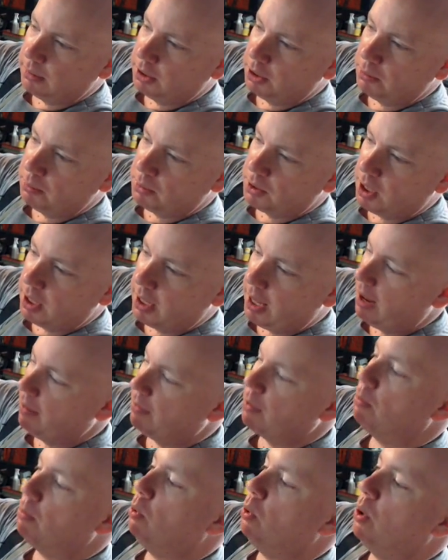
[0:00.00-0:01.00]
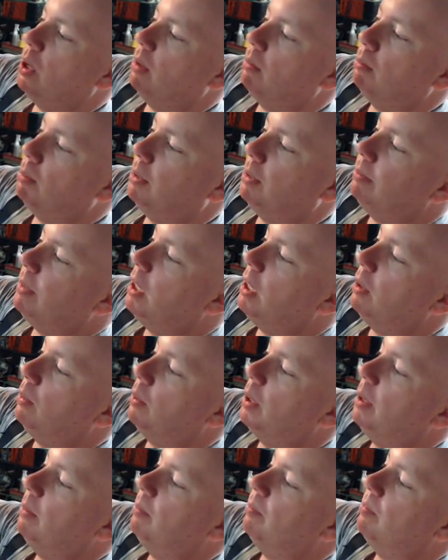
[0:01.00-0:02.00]
seems like half the point. But
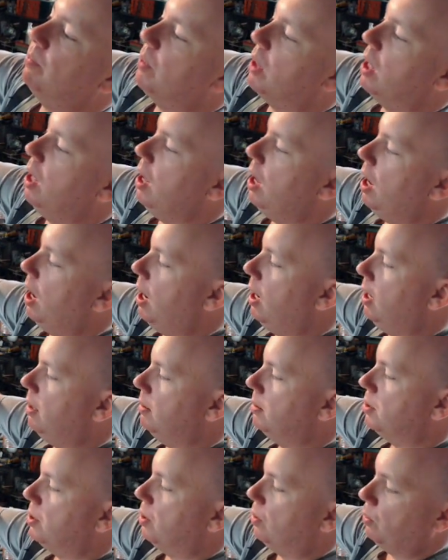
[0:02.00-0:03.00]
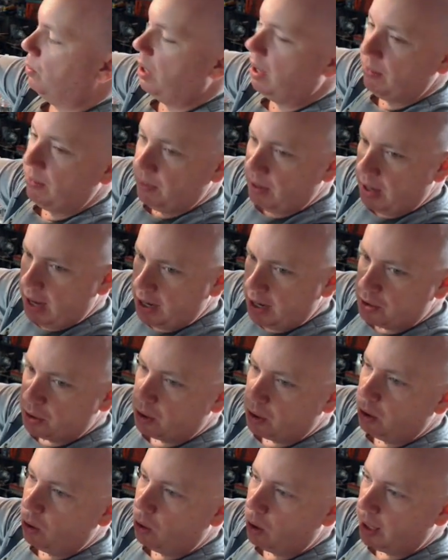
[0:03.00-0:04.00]
anyway, so we have
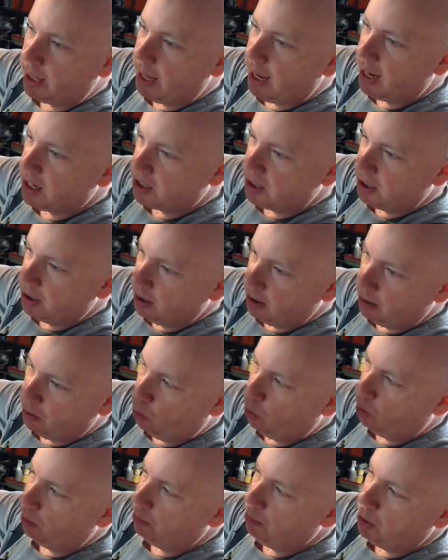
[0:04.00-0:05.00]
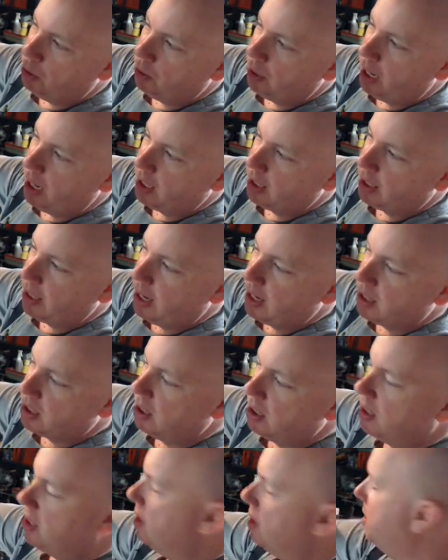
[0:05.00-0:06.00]
hydrochloric acid or muriatic
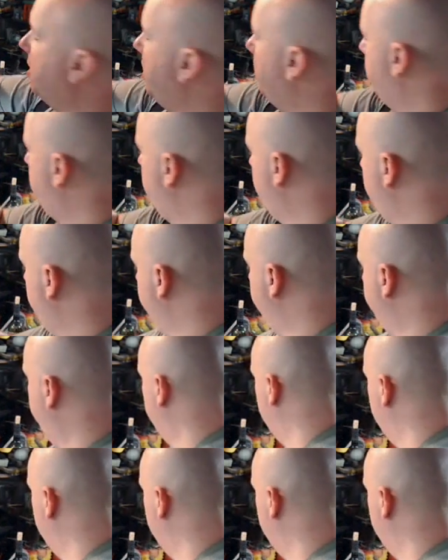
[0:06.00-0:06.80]
acid, it's the same thing,